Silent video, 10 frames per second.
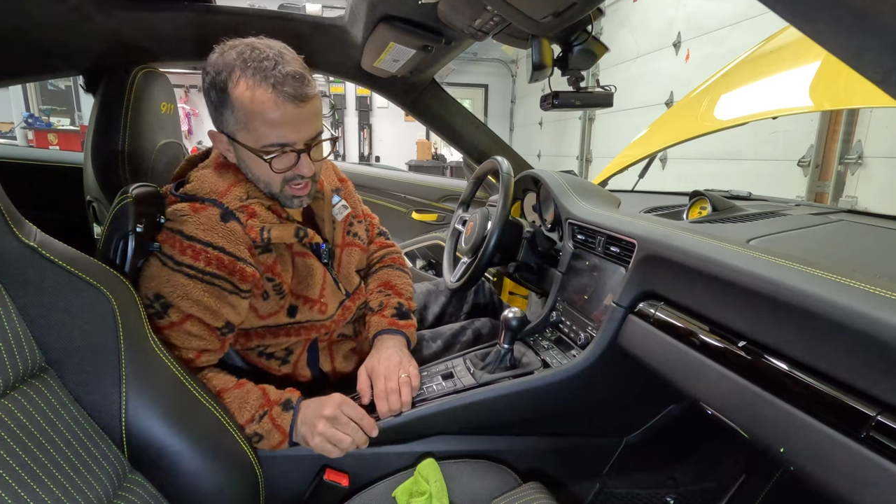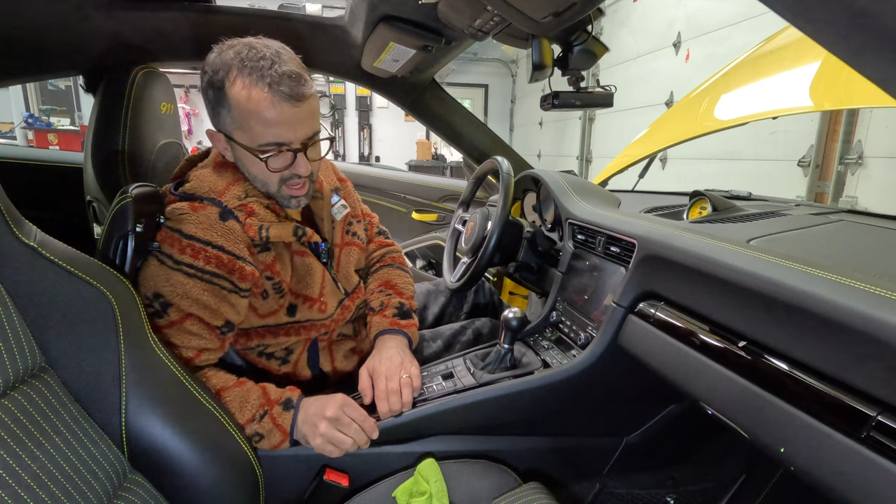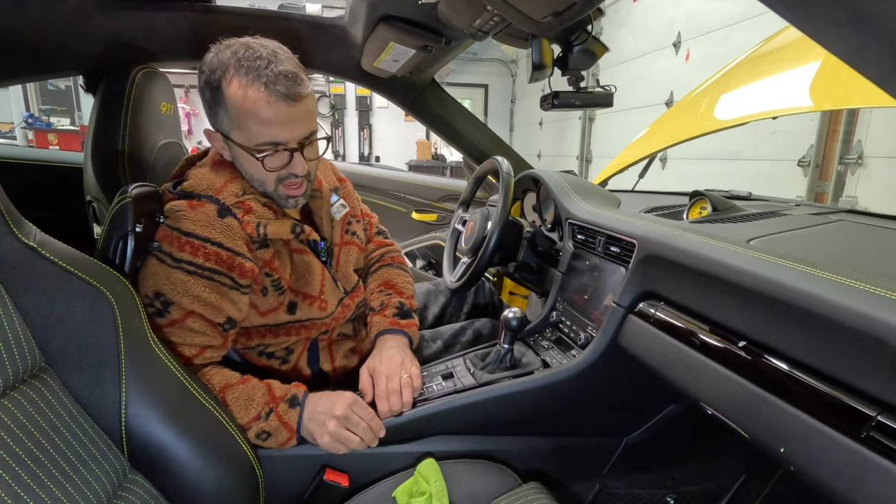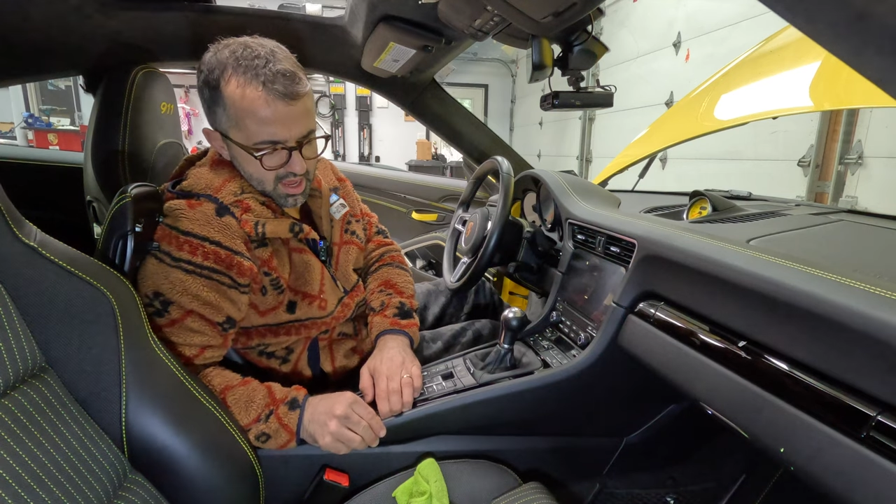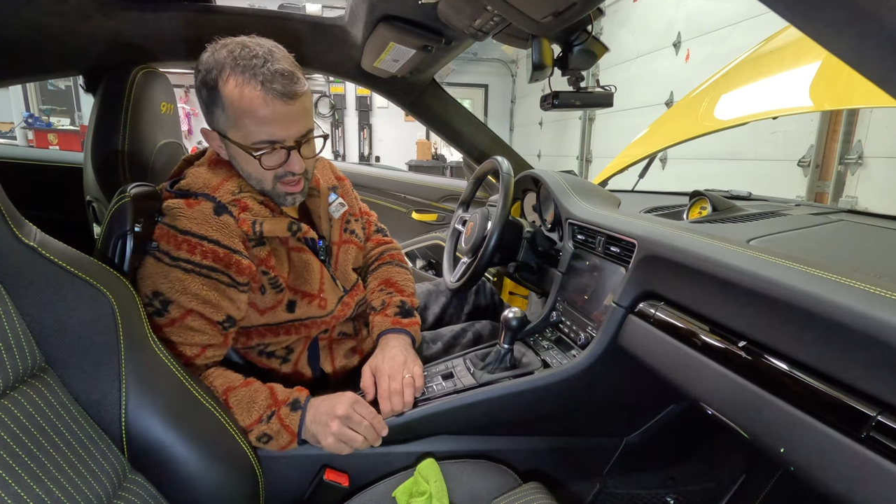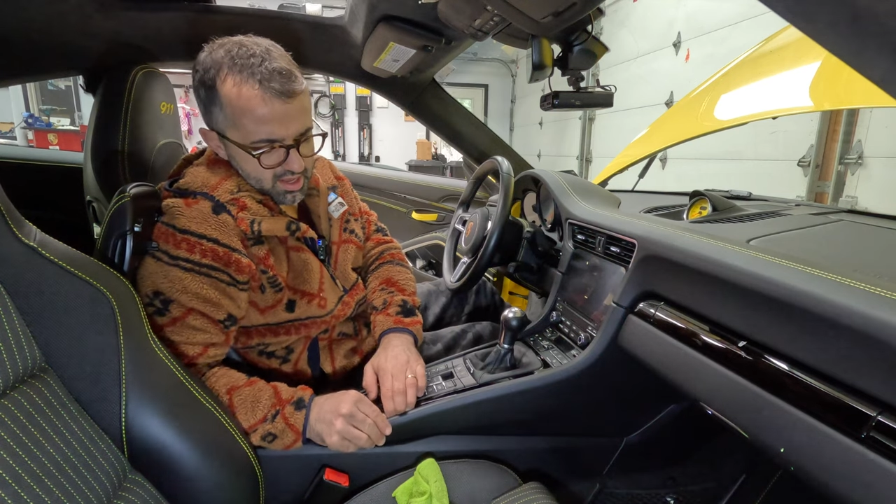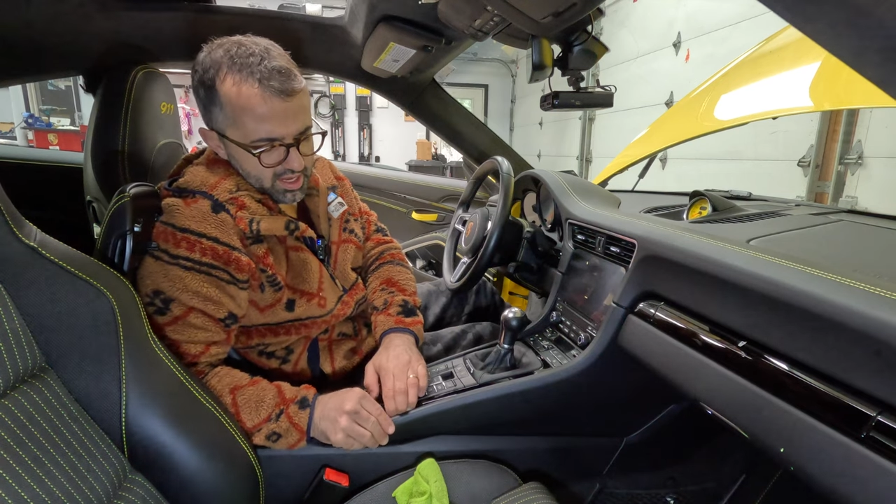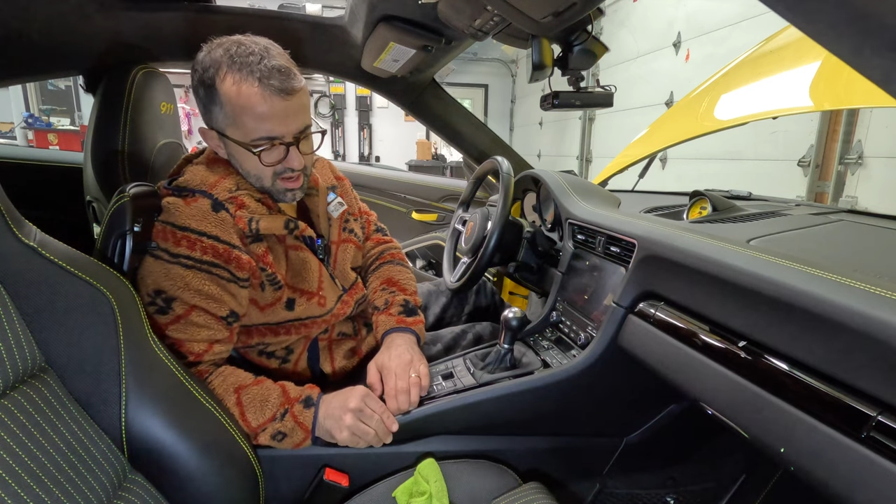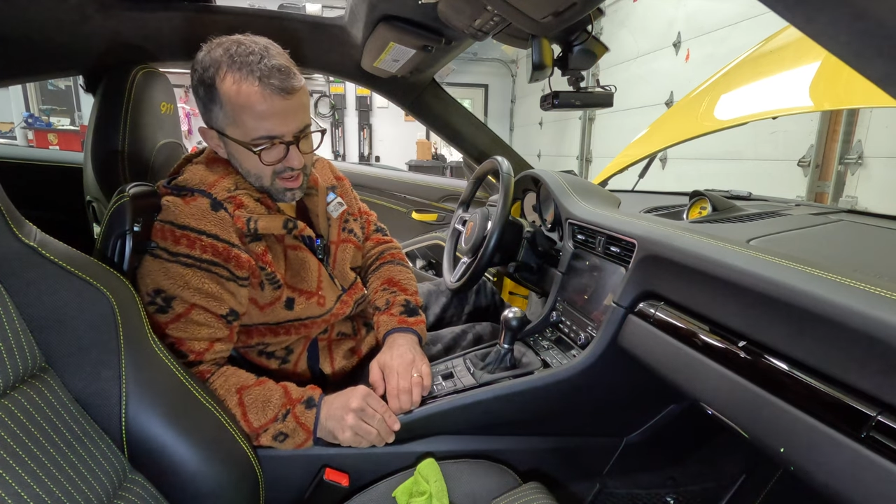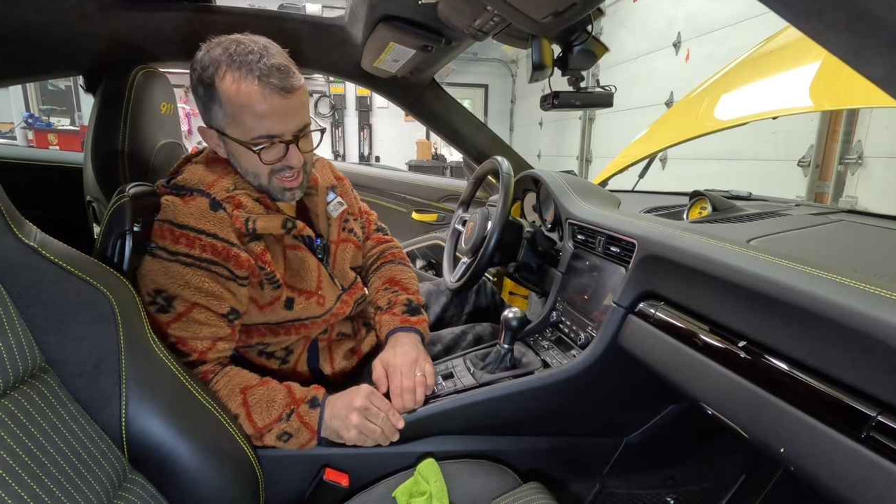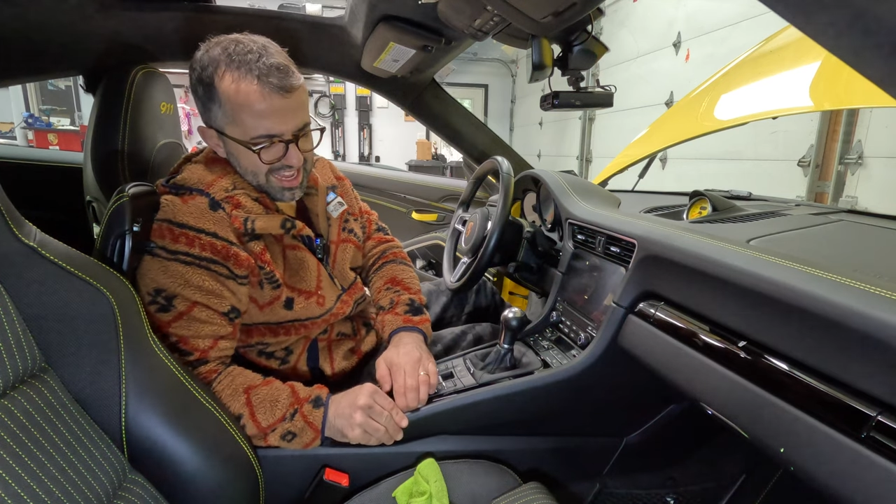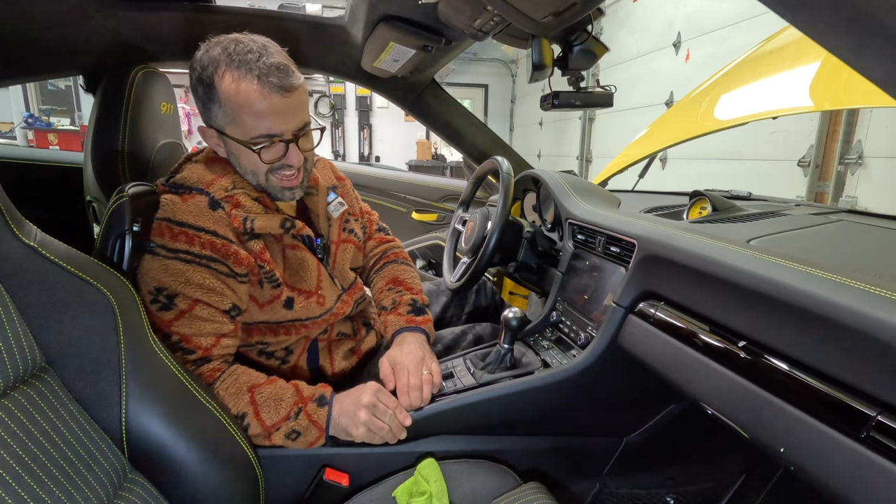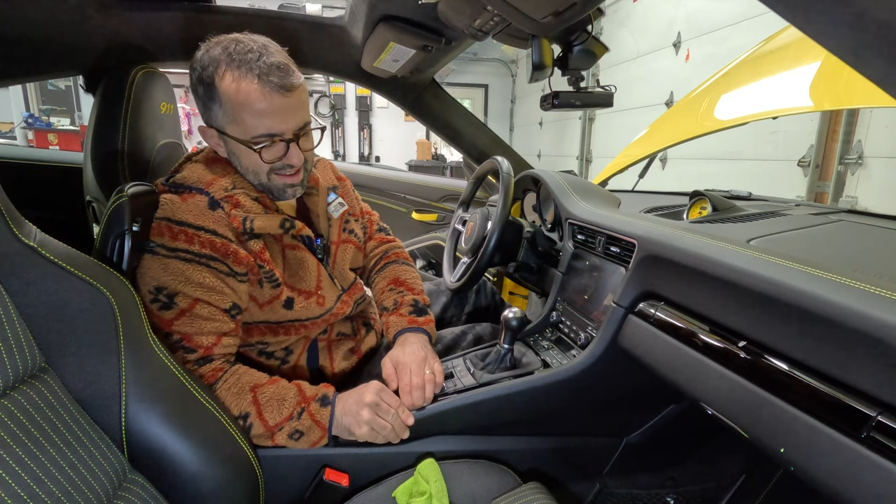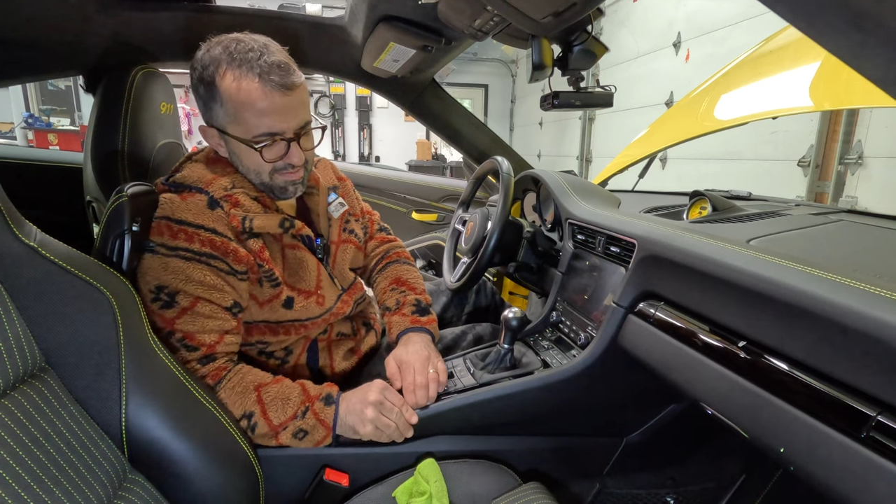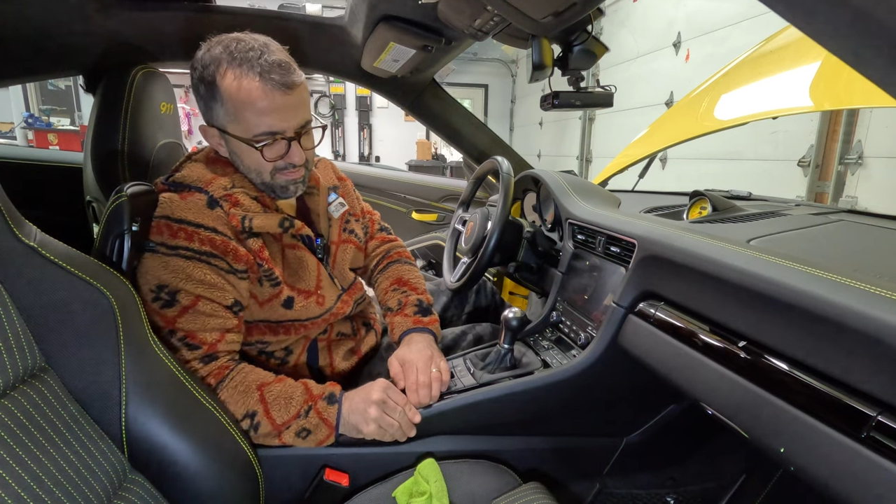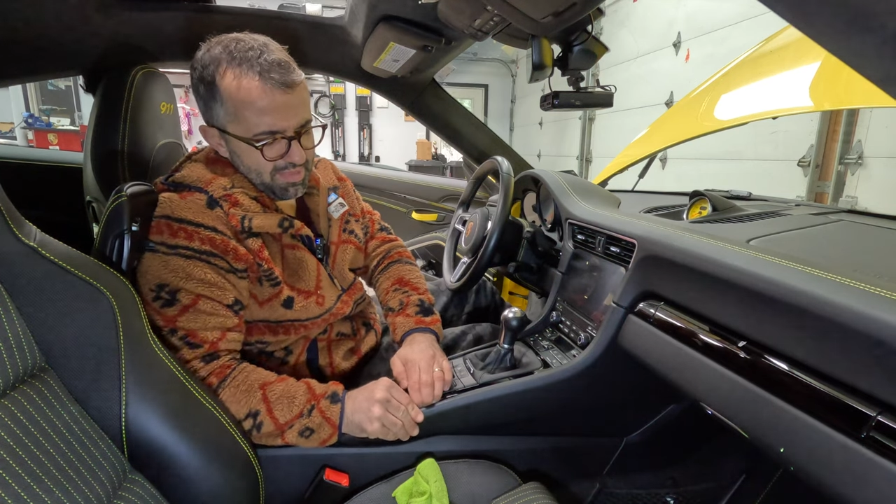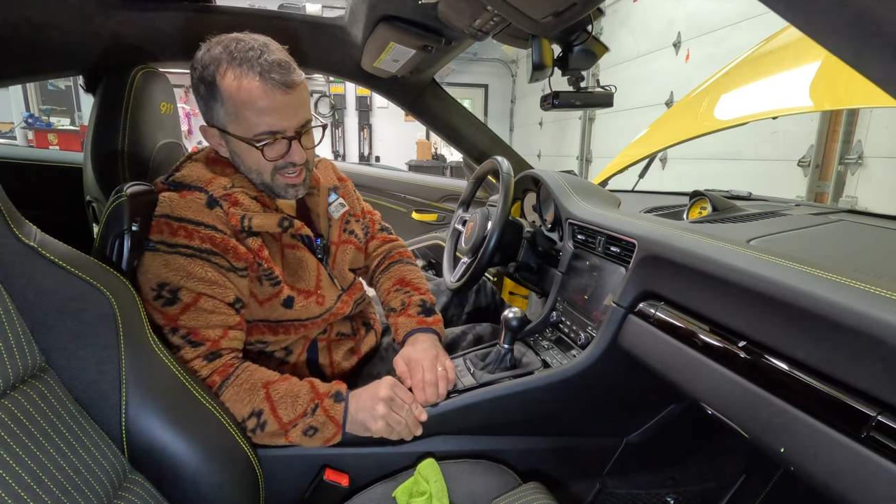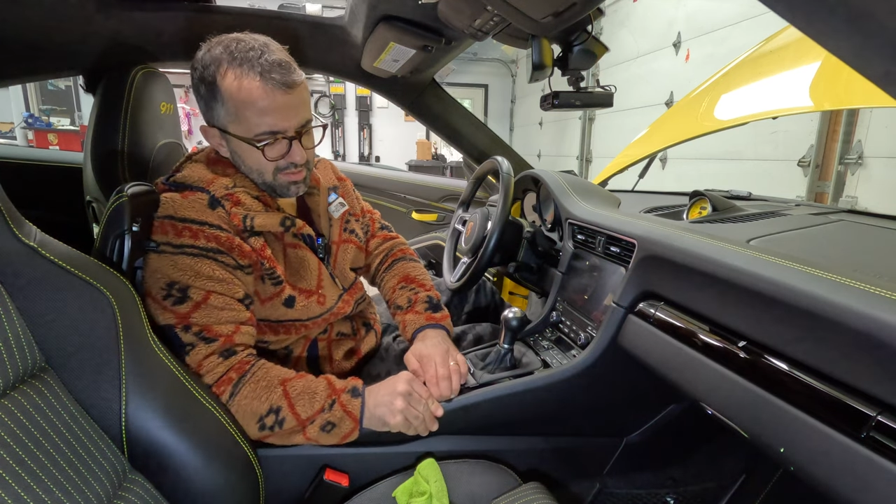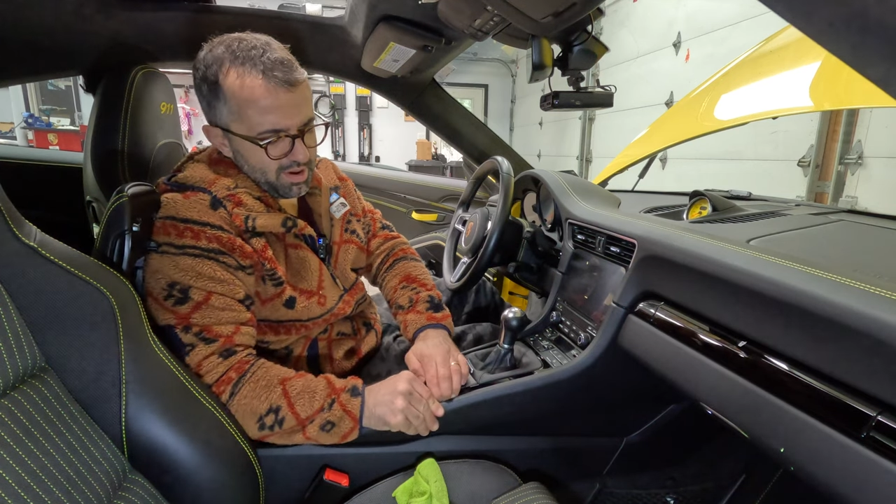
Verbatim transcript: They, you can best